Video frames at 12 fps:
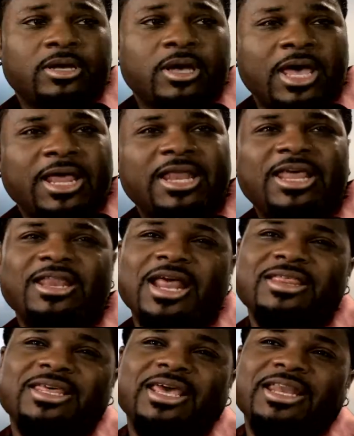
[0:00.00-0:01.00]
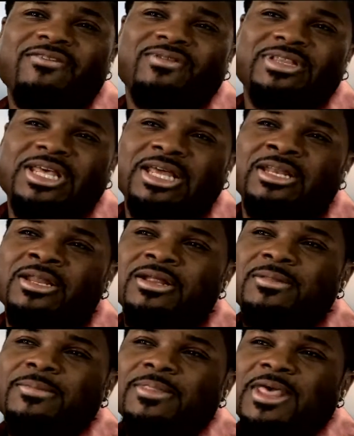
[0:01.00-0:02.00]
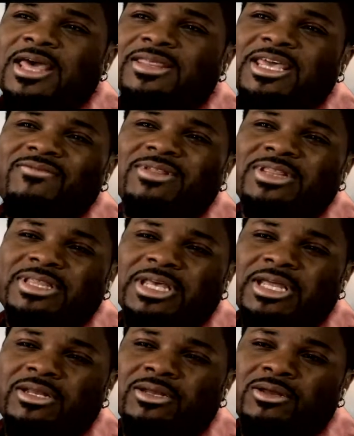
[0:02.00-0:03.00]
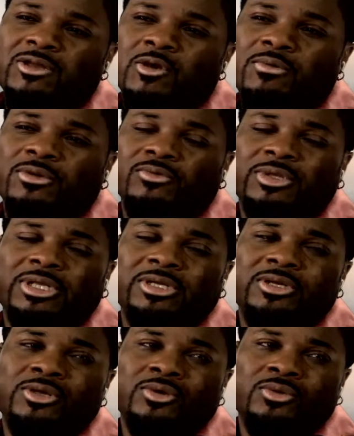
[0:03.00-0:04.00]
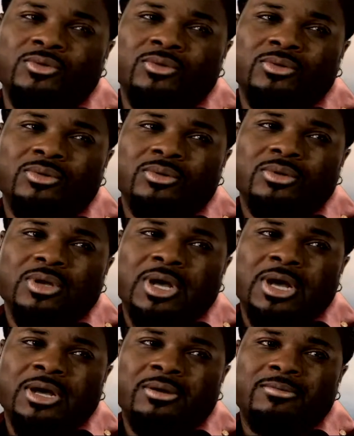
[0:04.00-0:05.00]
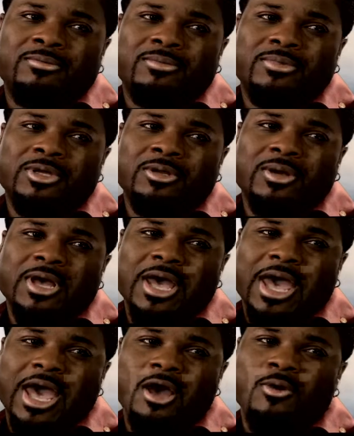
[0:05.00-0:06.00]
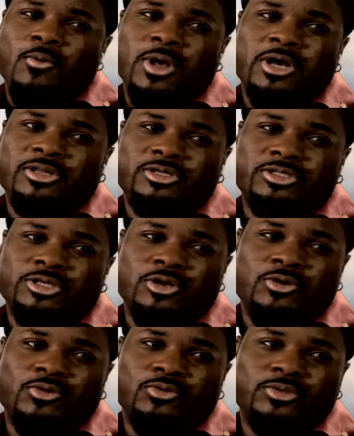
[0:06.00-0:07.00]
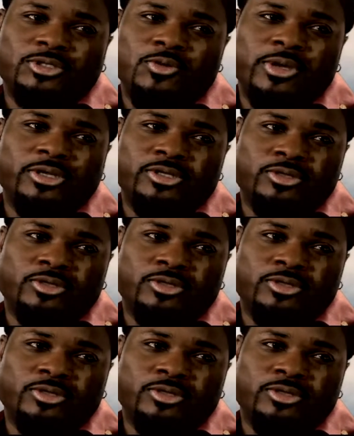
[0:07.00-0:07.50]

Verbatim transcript: And, and I think, and even then, I think even then, no one really knew. Um, you know how well the show was going to